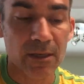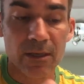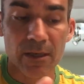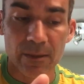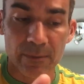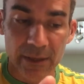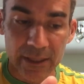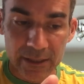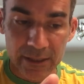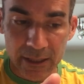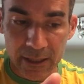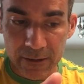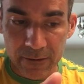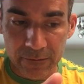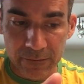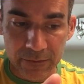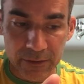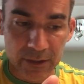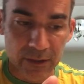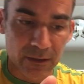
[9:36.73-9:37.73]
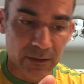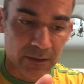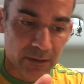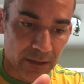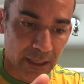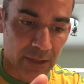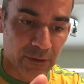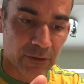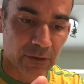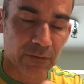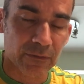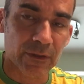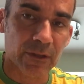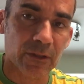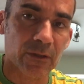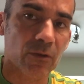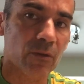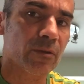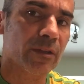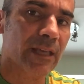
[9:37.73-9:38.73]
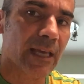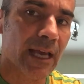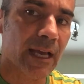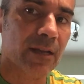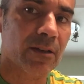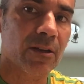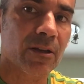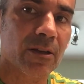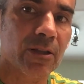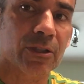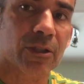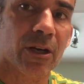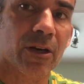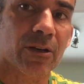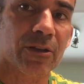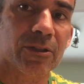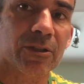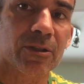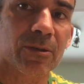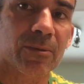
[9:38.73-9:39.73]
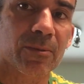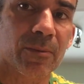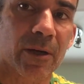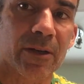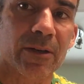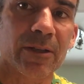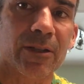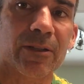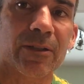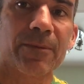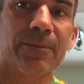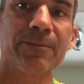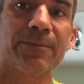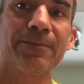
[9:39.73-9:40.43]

a magnetic field and electric field only act on a charged particle.